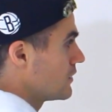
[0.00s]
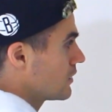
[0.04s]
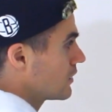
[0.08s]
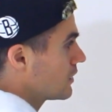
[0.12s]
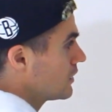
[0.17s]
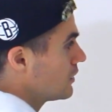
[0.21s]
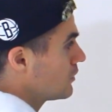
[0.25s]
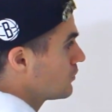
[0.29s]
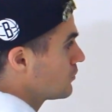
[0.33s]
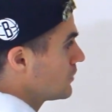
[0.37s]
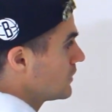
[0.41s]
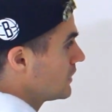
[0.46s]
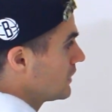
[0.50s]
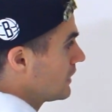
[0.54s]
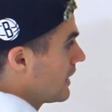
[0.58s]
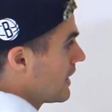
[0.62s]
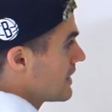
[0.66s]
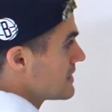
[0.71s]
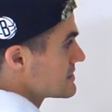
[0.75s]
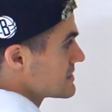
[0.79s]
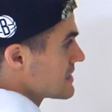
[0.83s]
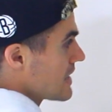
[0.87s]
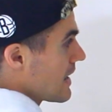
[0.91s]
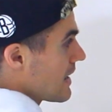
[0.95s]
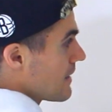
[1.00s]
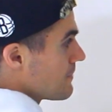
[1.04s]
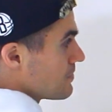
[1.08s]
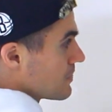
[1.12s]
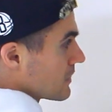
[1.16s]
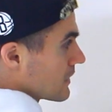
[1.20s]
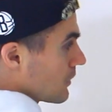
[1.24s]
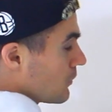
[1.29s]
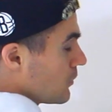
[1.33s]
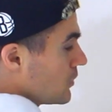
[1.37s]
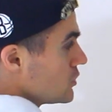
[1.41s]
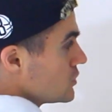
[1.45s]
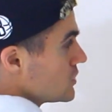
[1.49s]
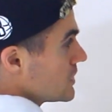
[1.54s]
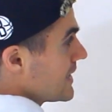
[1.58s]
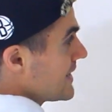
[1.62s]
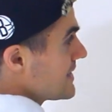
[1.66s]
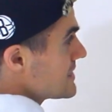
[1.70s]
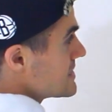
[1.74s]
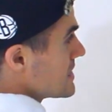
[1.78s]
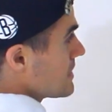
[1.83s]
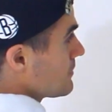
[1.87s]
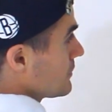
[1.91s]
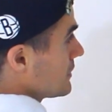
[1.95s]
You're going to realize that when you
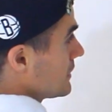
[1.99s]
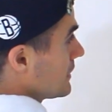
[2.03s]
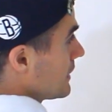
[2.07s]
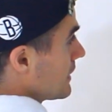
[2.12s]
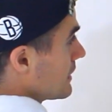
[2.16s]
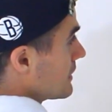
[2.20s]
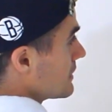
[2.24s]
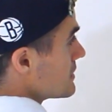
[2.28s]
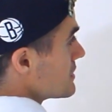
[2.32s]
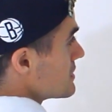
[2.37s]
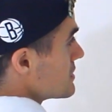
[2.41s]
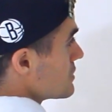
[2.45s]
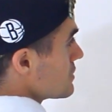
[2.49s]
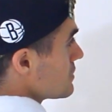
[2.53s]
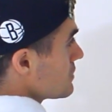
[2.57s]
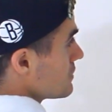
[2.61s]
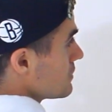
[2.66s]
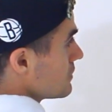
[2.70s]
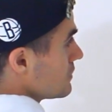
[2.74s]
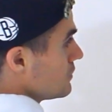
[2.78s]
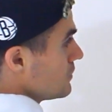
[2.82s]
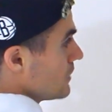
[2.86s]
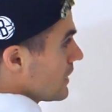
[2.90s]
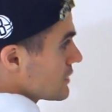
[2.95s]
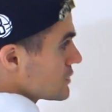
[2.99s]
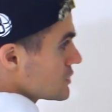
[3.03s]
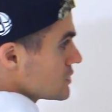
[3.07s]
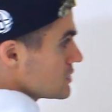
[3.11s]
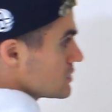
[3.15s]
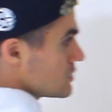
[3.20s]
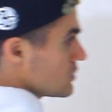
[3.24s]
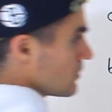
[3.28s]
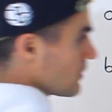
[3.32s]
get something like this, you actually